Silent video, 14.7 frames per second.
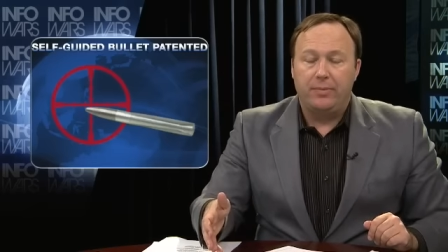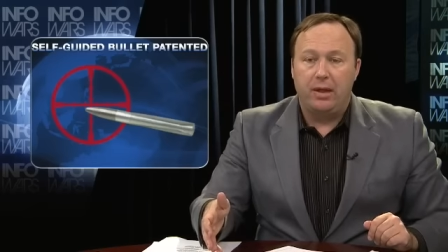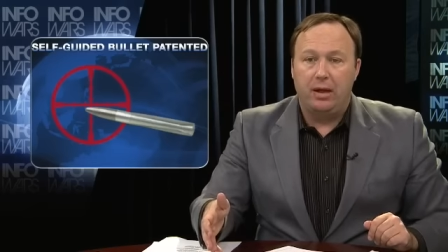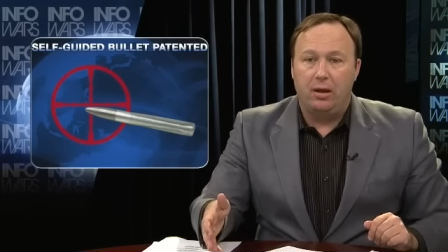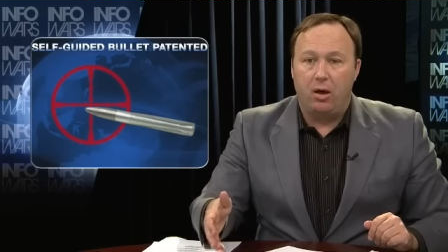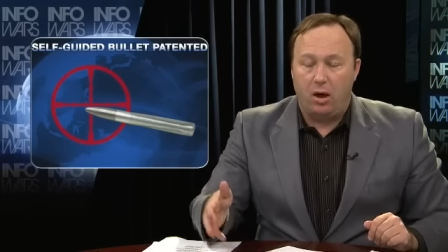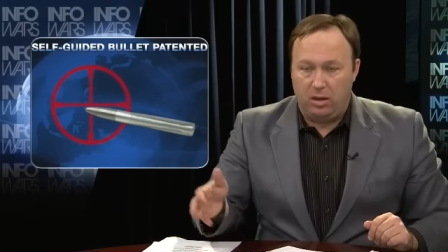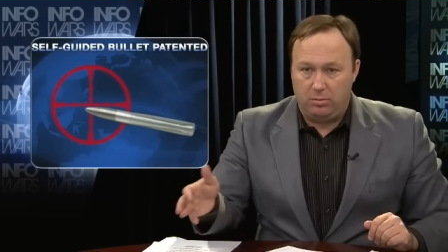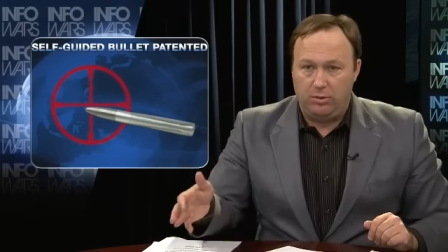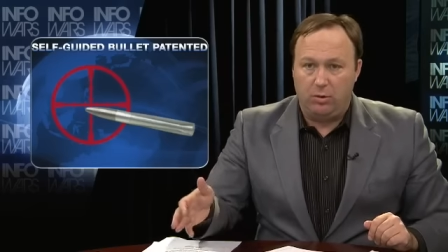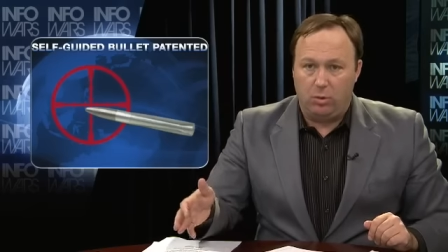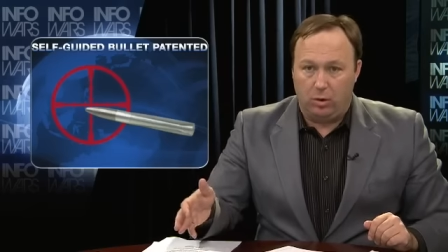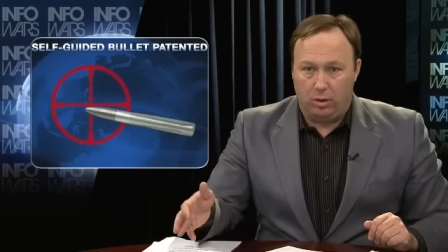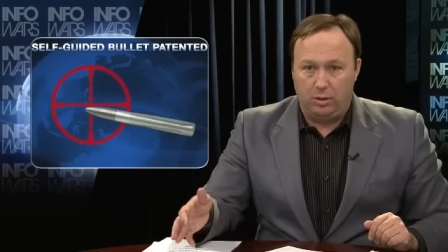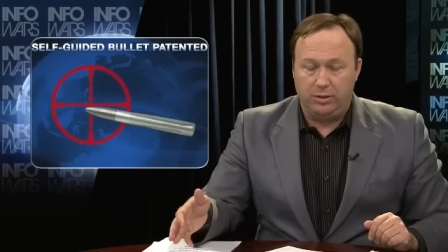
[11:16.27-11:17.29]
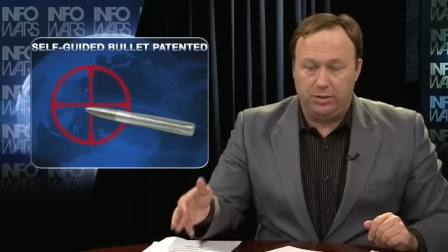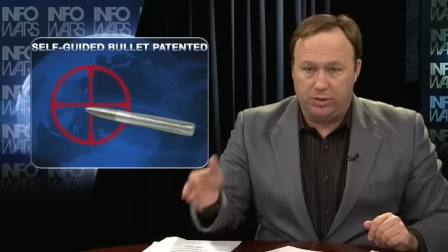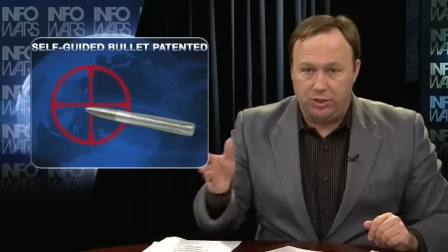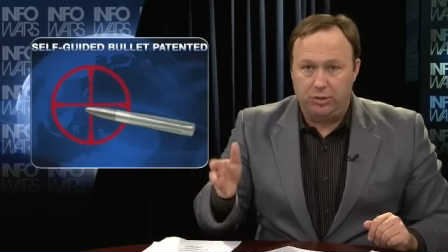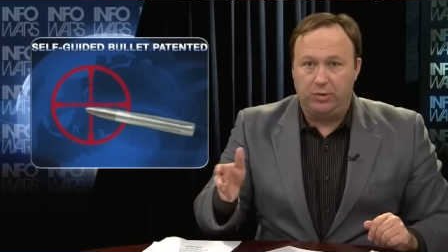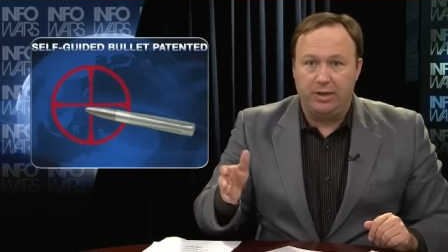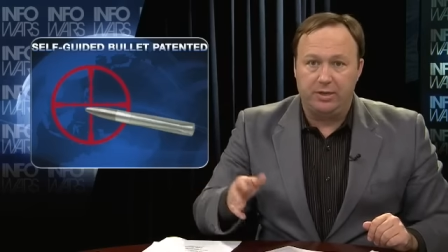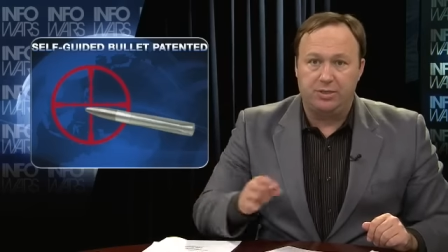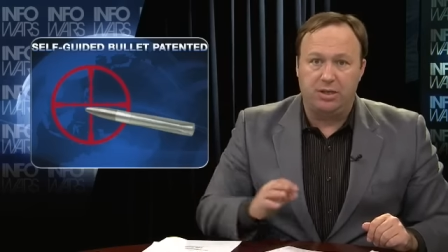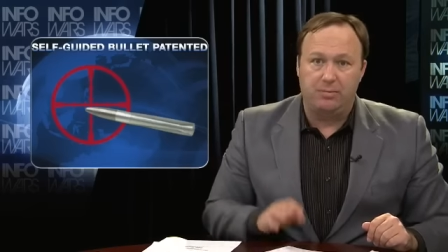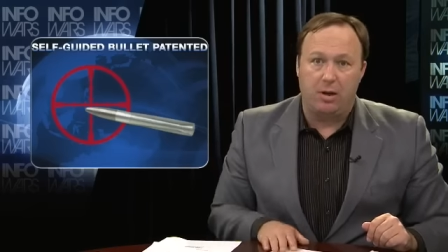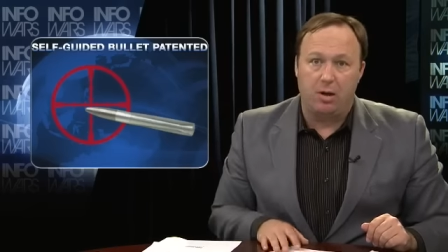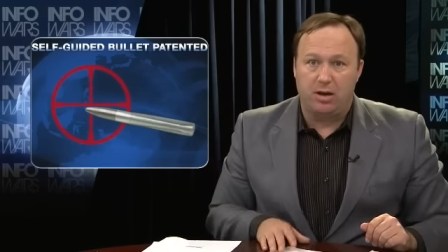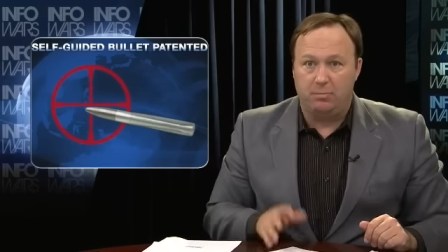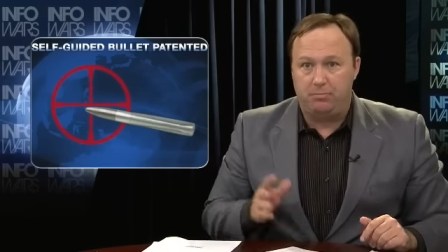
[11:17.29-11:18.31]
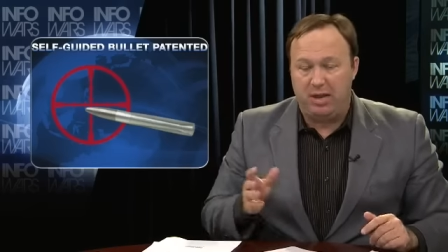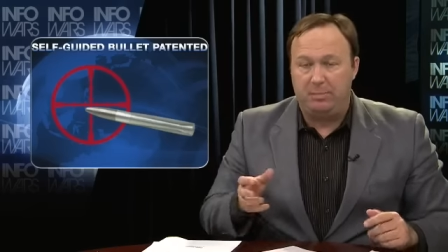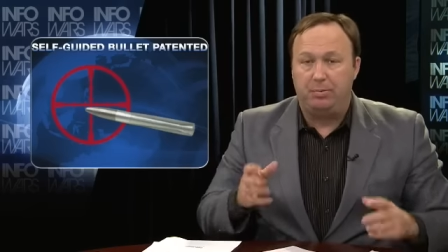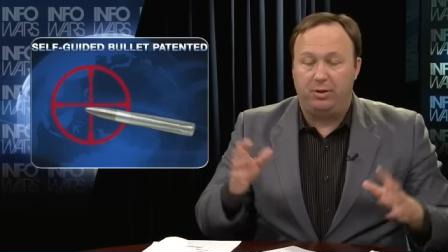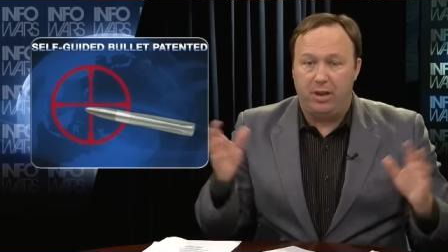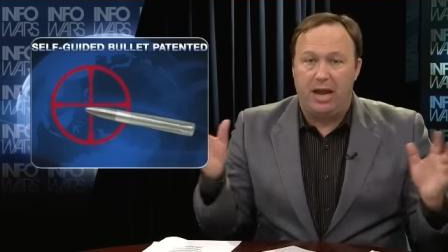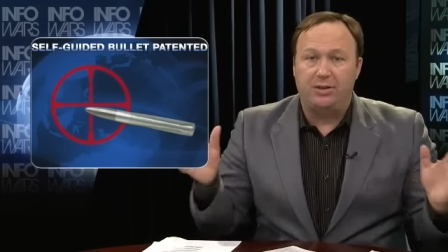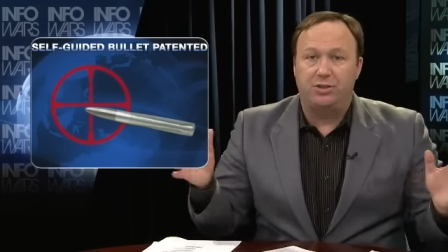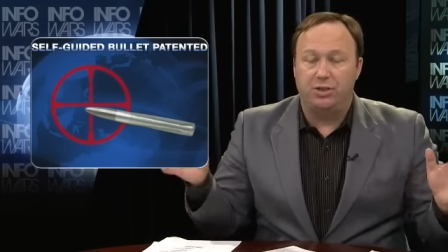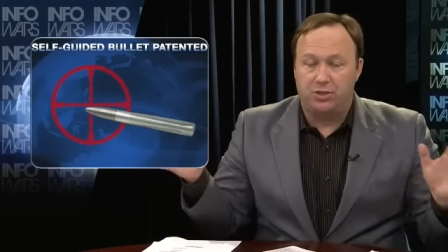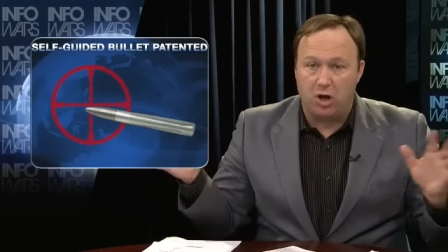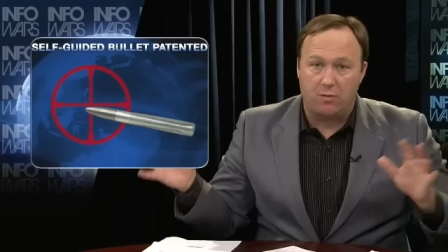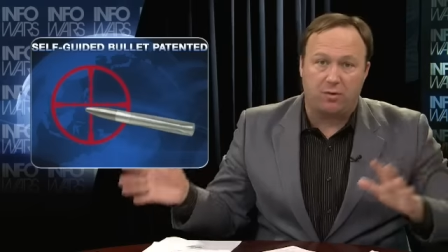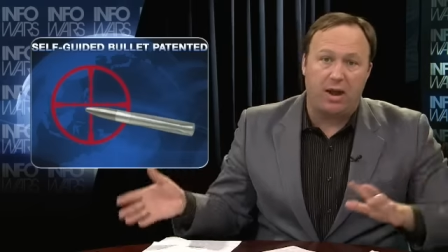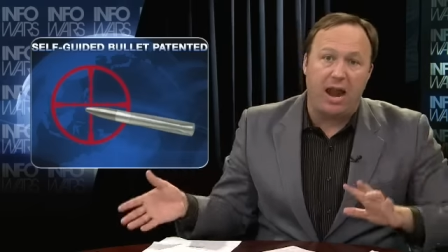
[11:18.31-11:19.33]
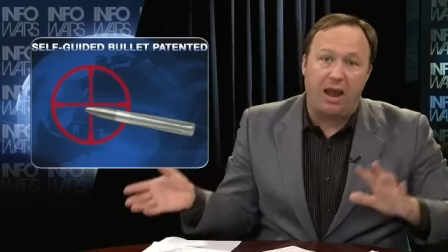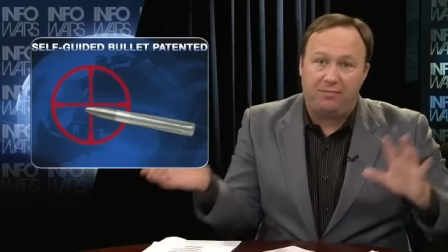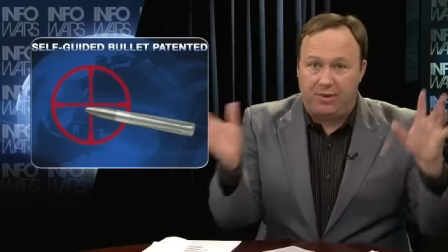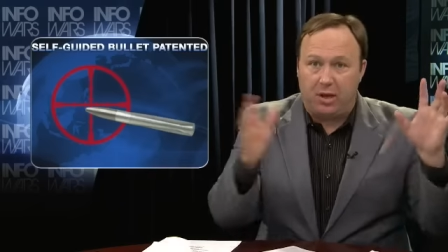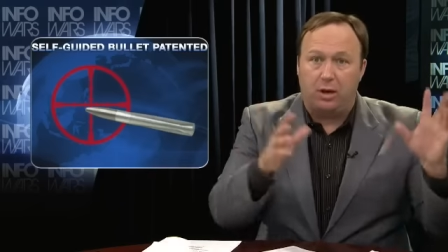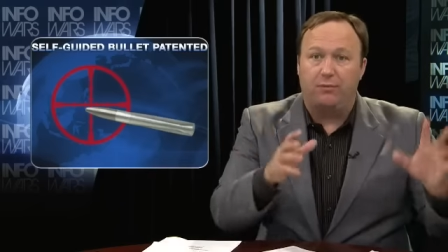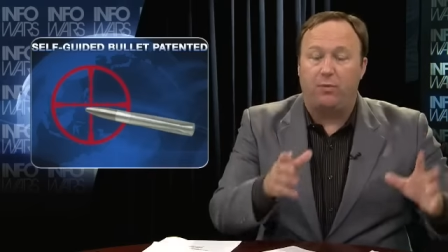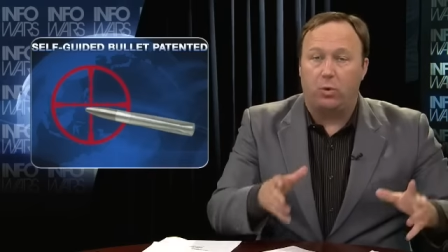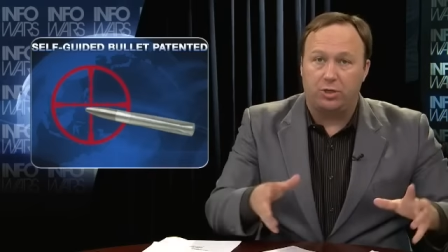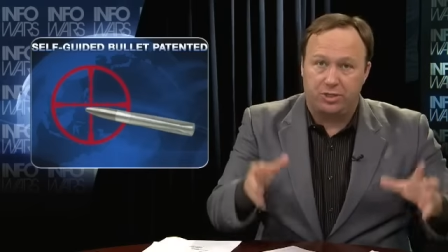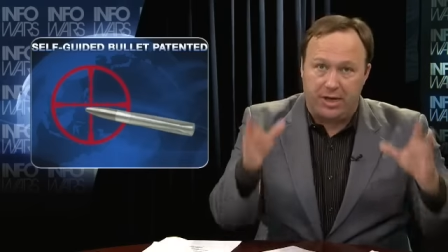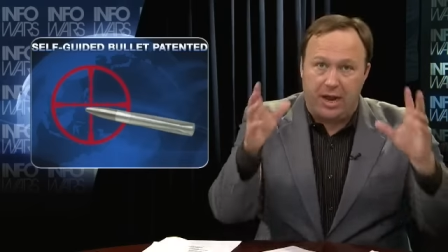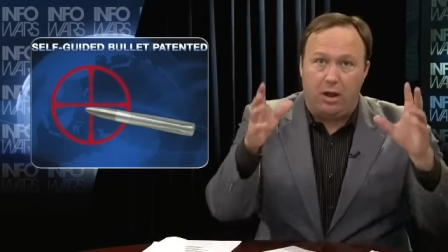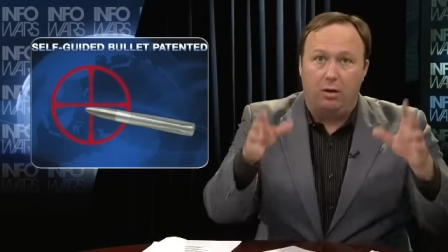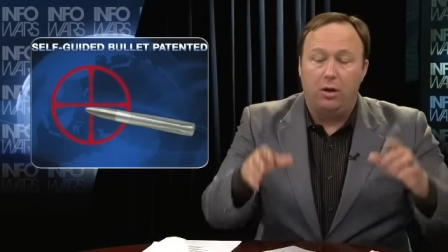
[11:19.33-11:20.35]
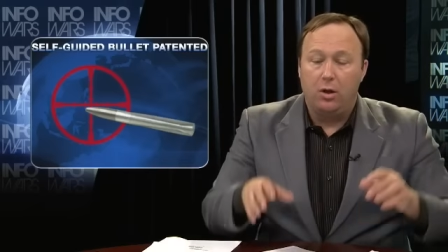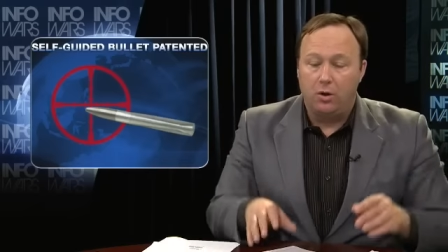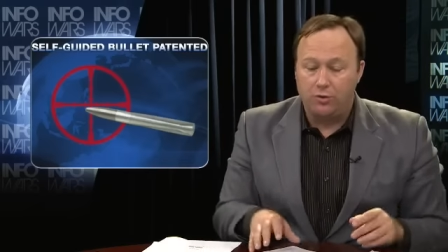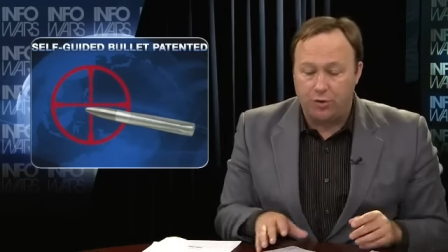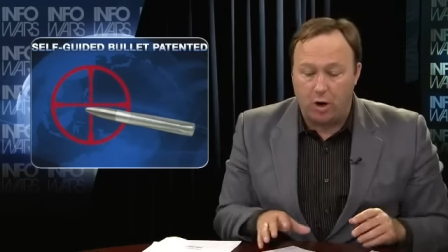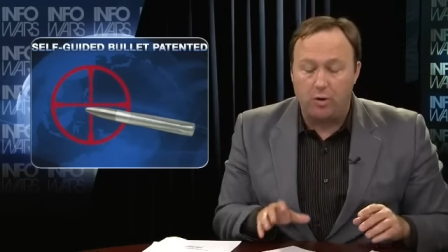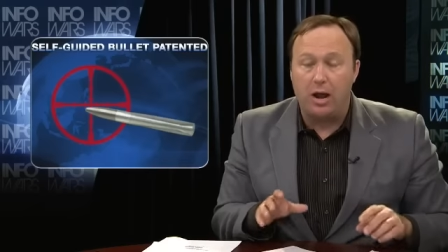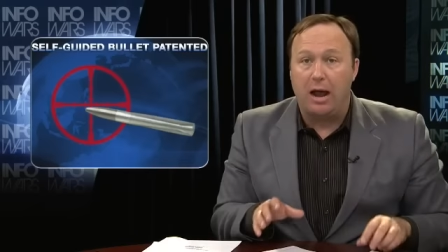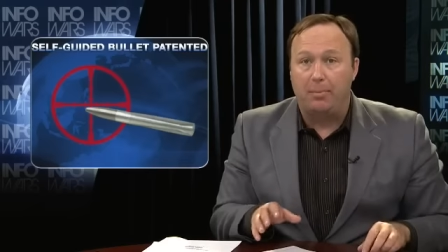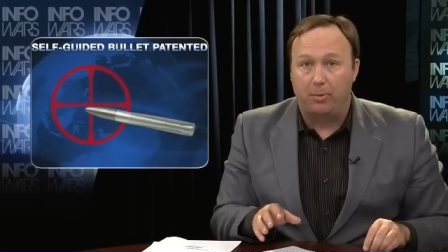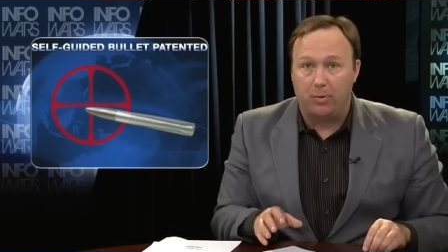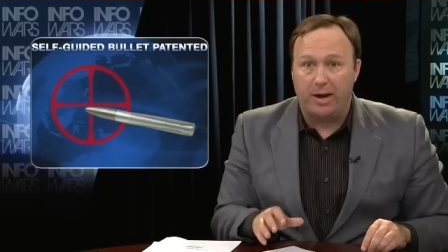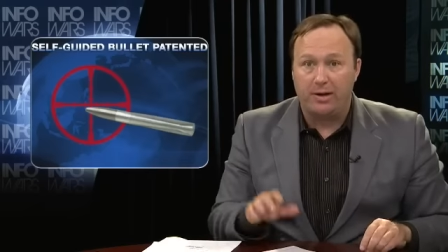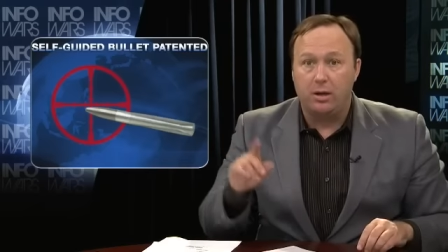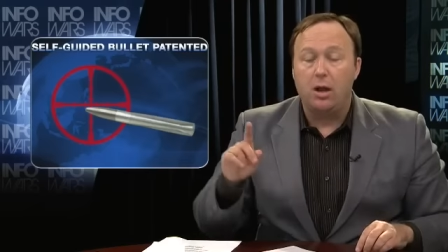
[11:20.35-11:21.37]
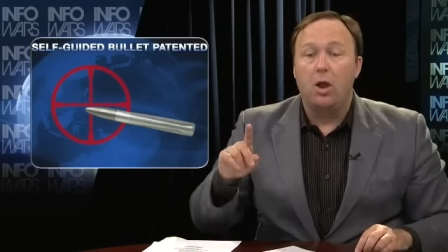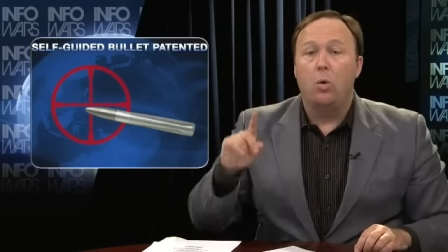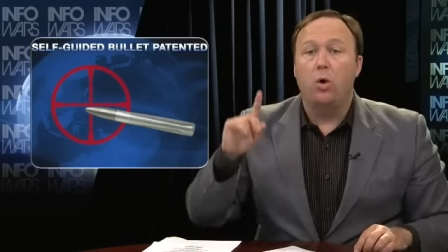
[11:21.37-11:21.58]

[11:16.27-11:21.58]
all over the world and soon against the American people, not just over half the Air Force now drone-operated,